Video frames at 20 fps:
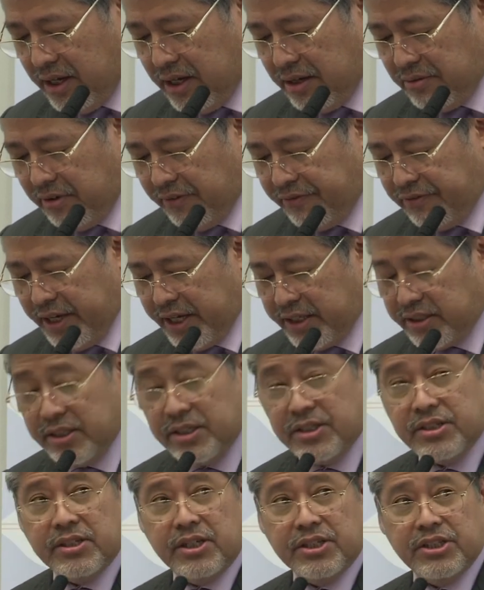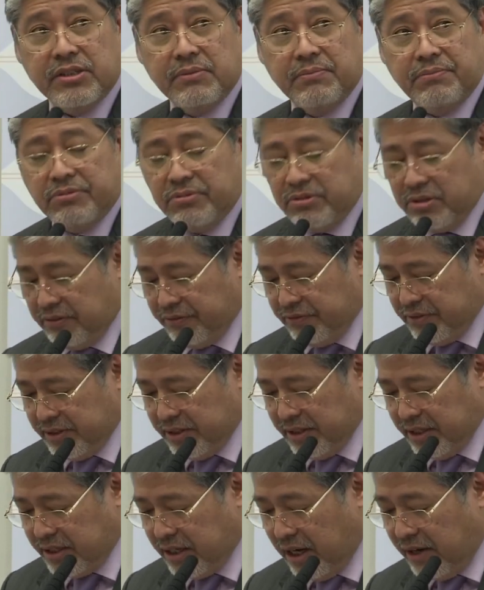Reflecting such improved
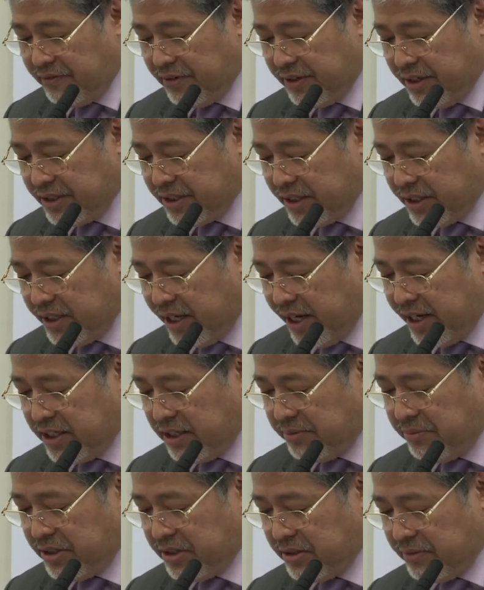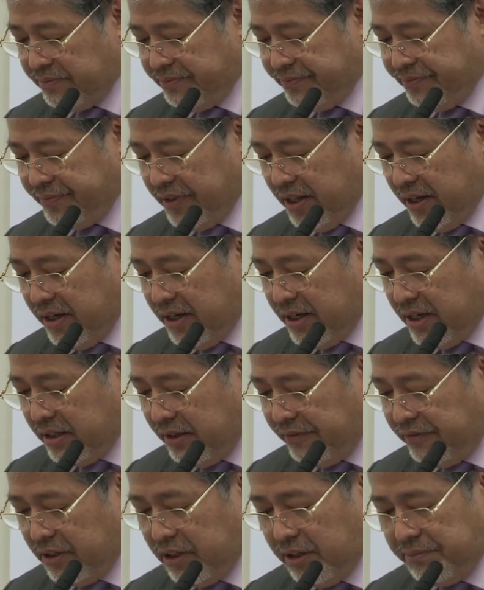governance and dynamism, the
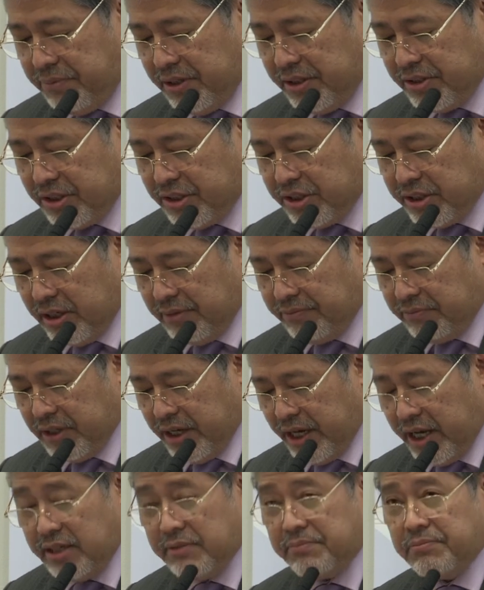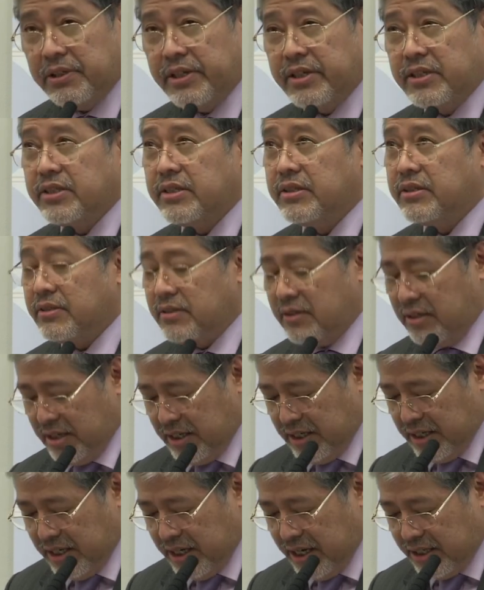Philippines jumped 8 places
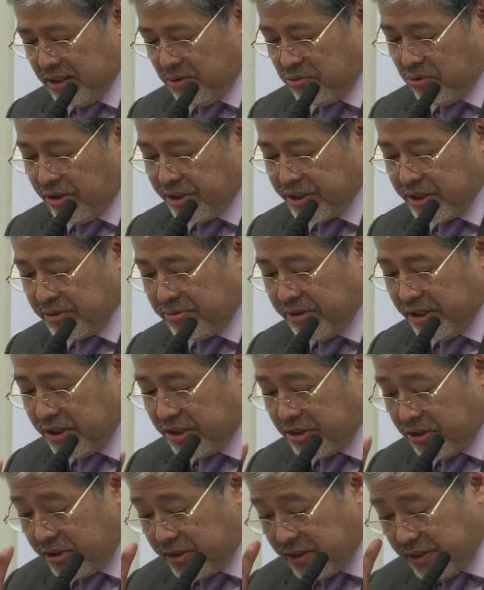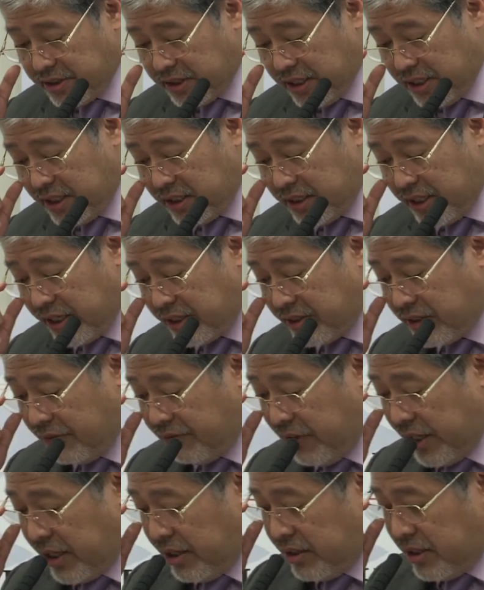in the Wall Street Journal's Index of
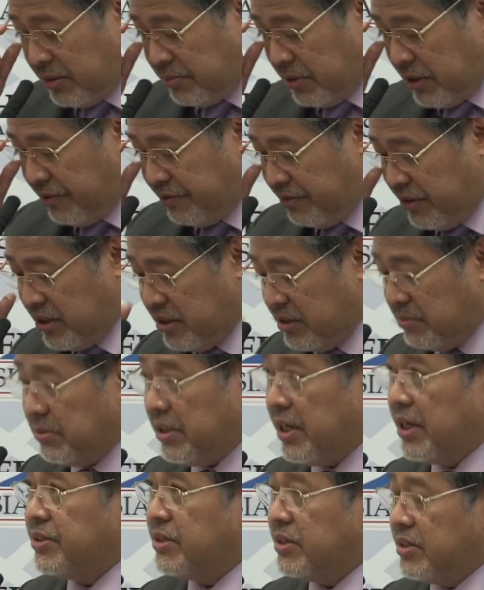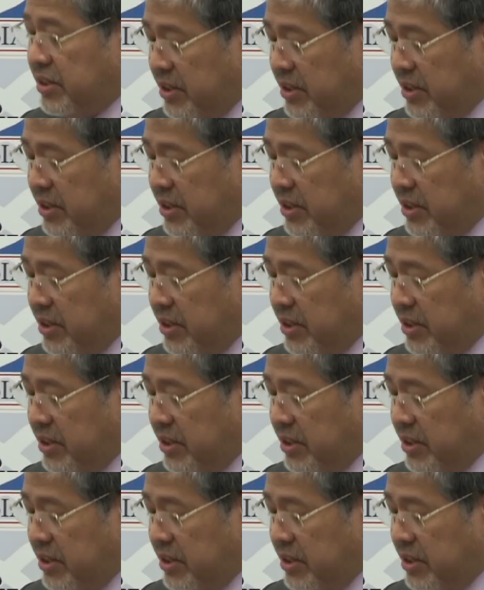Economic Freedom last